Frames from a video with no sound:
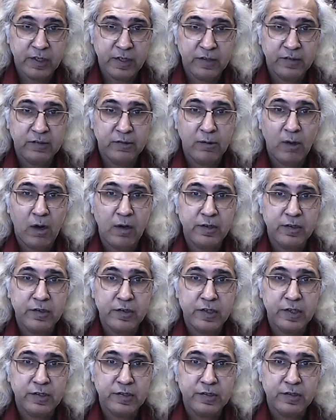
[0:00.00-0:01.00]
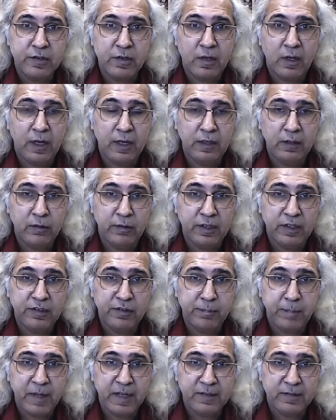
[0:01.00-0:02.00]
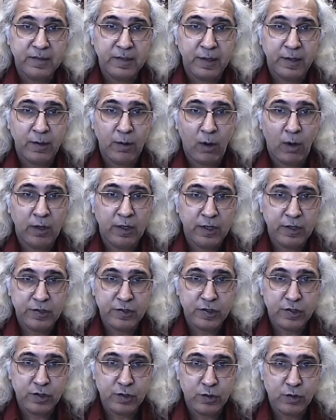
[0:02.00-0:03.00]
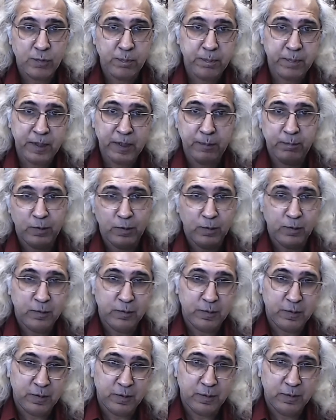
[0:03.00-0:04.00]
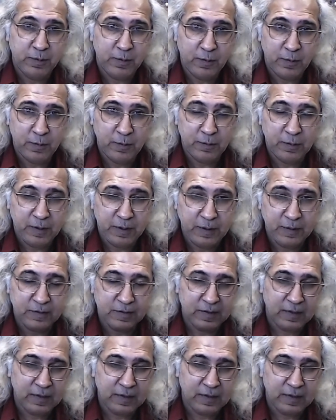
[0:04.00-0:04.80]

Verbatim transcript: is not just trying to dispense knowledge to people who don't know things.